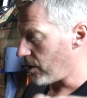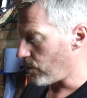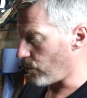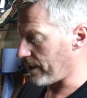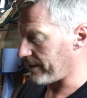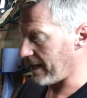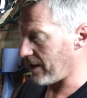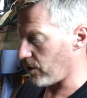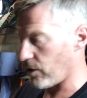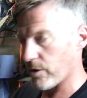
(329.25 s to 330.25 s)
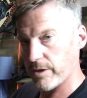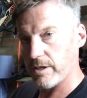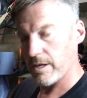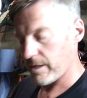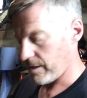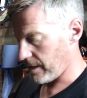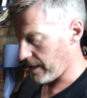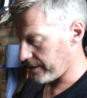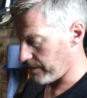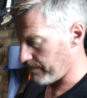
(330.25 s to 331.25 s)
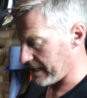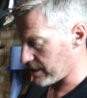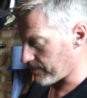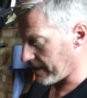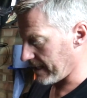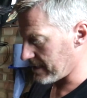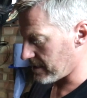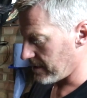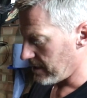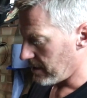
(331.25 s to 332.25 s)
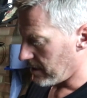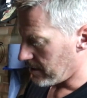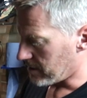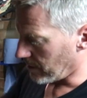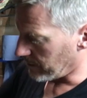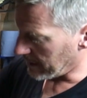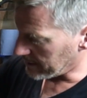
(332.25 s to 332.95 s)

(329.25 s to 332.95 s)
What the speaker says: when they're on the base plate. So they're